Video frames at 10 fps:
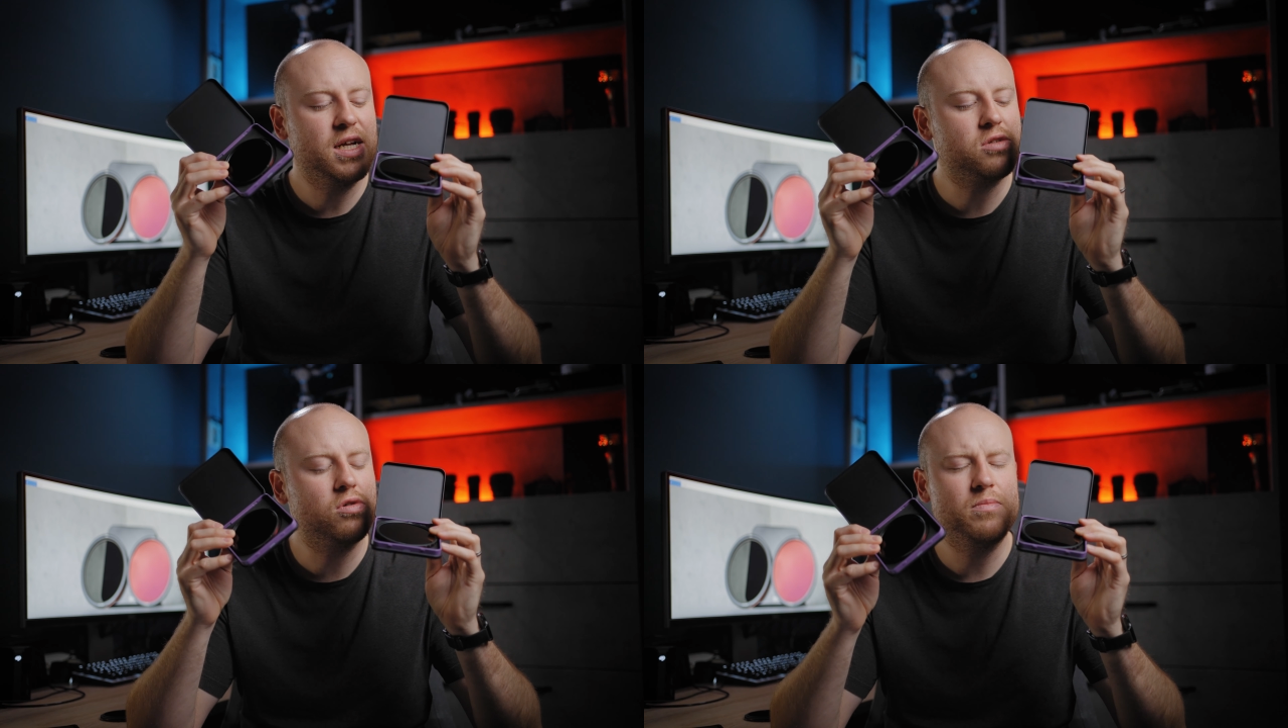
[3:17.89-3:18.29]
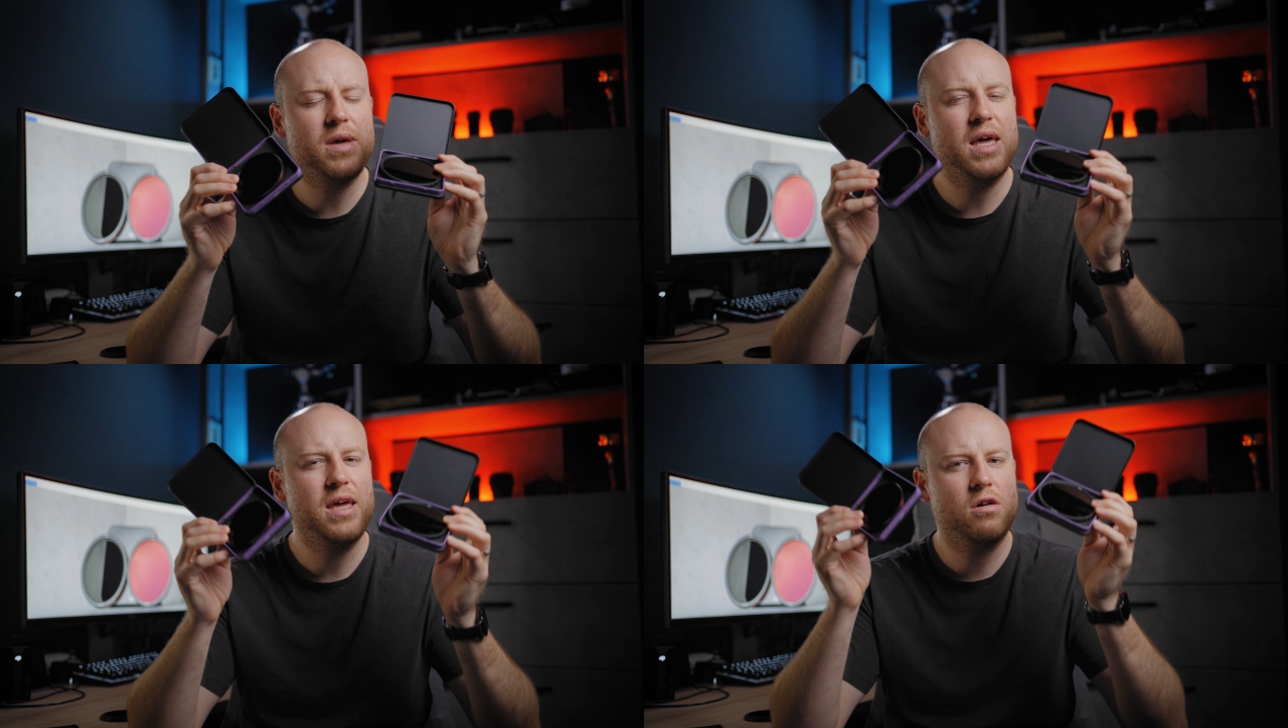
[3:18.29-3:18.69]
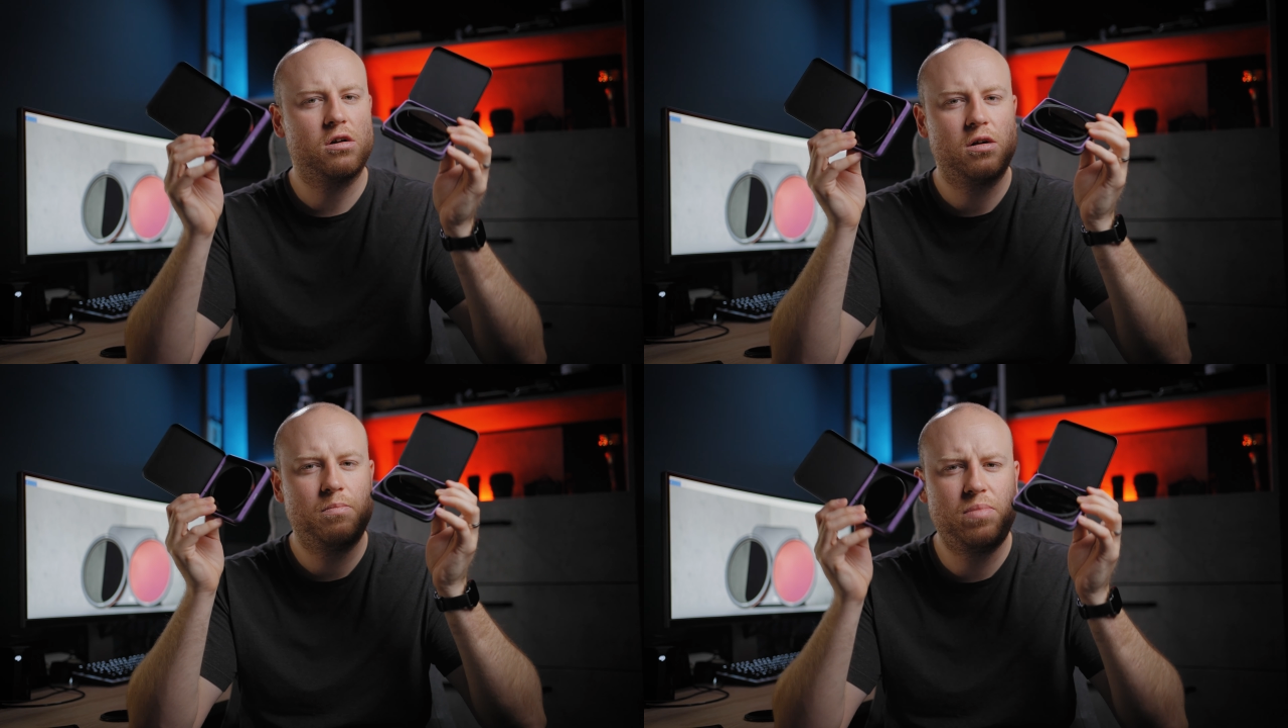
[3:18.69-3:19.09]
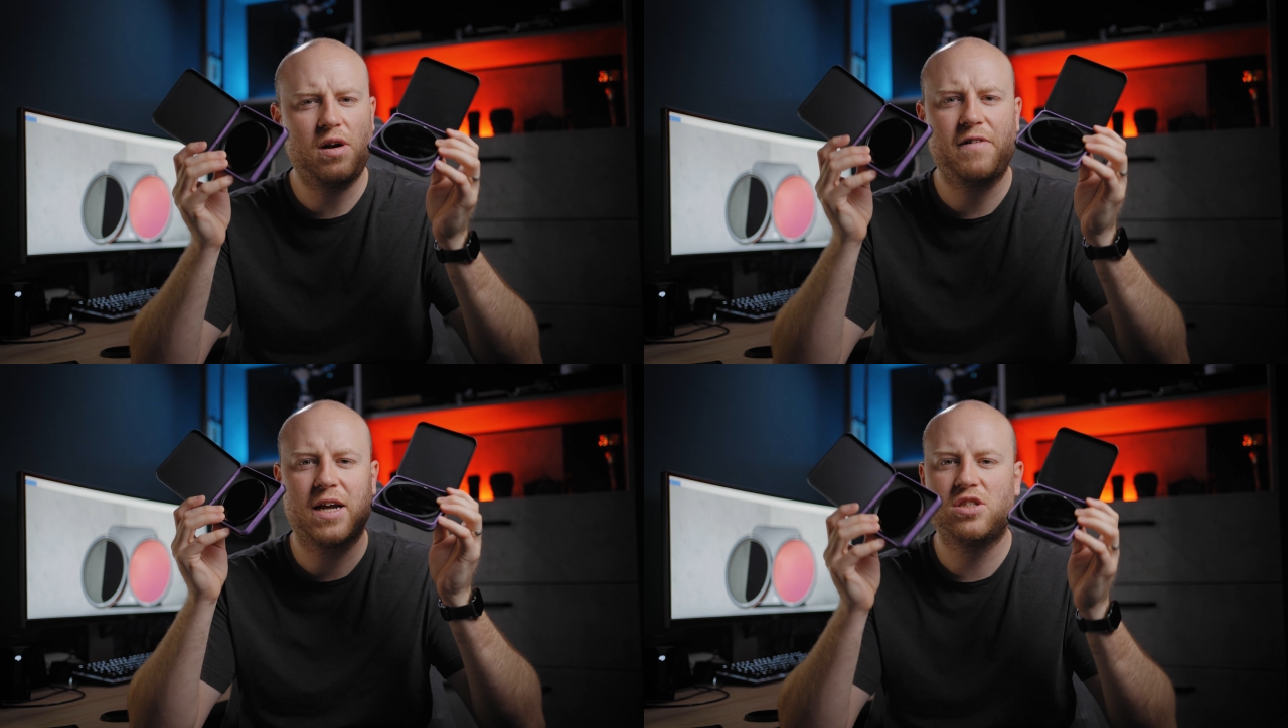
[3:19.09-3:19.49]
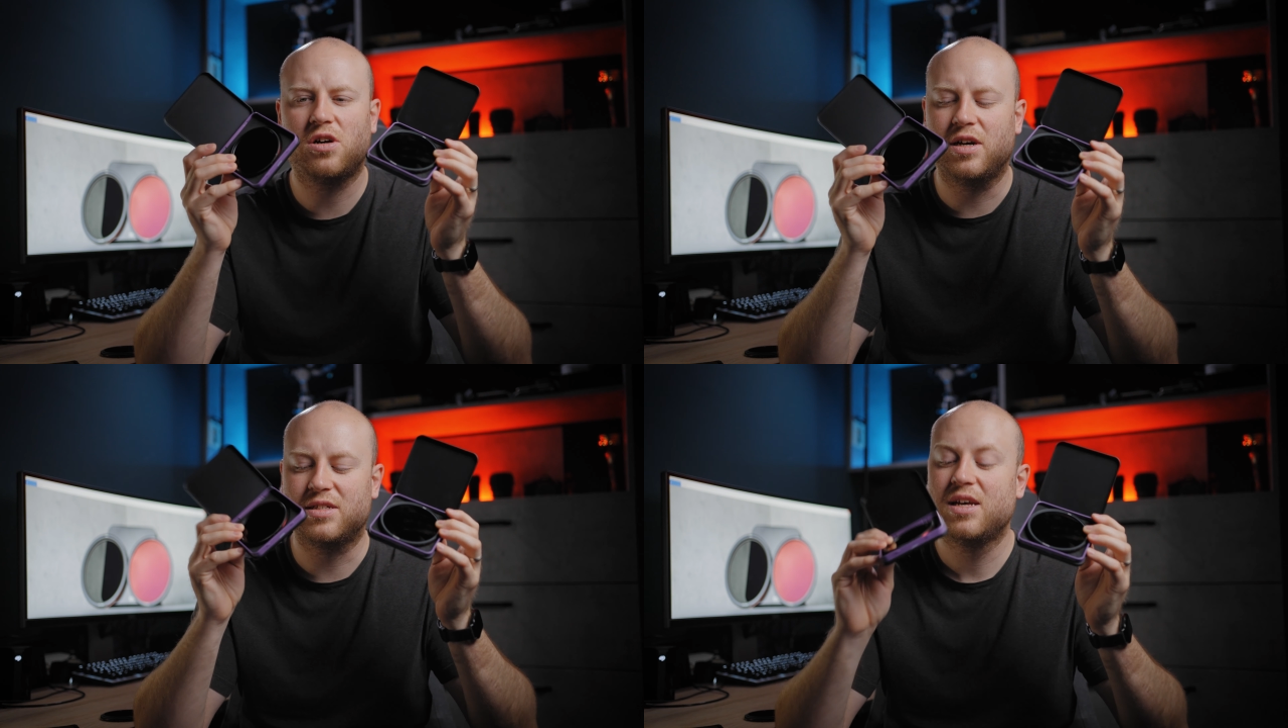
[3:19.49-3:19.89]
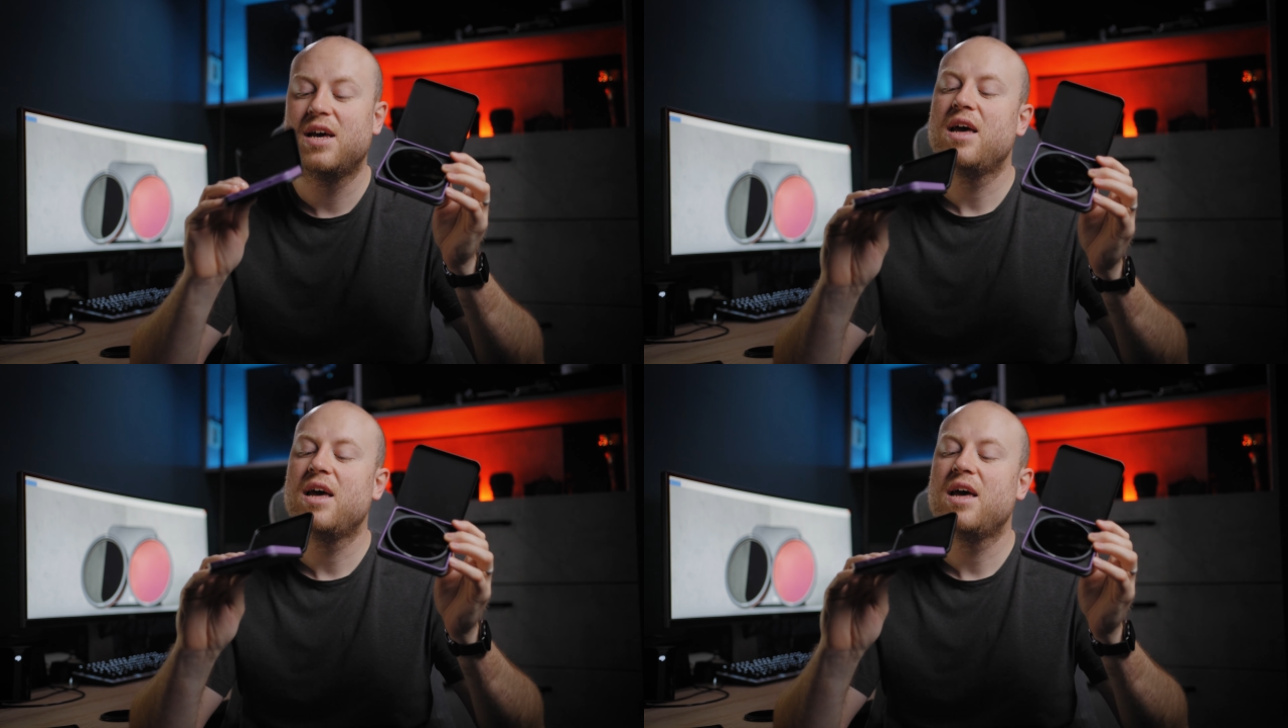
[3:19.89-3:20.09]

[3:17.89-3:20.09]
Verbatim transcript: this could be your perfect choice,